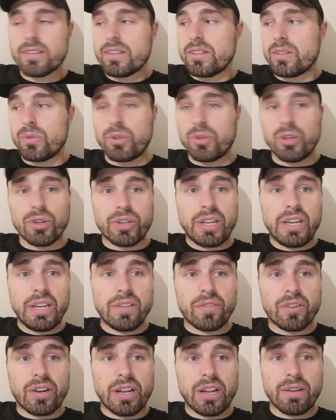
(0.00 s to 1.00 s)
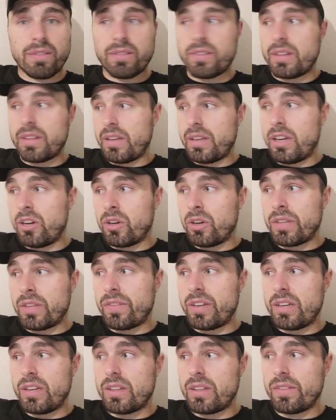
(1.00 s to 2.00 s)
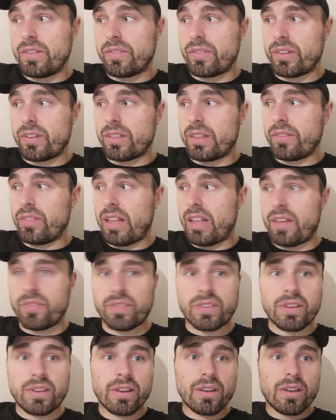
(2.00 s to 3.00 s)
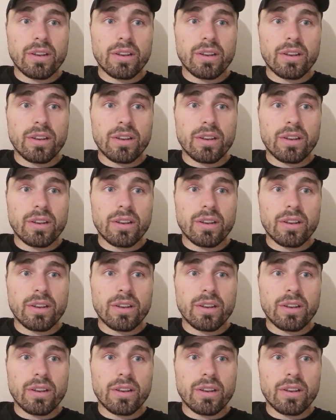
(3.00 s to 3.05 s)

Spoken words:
There's no need for it. And, you know, they've left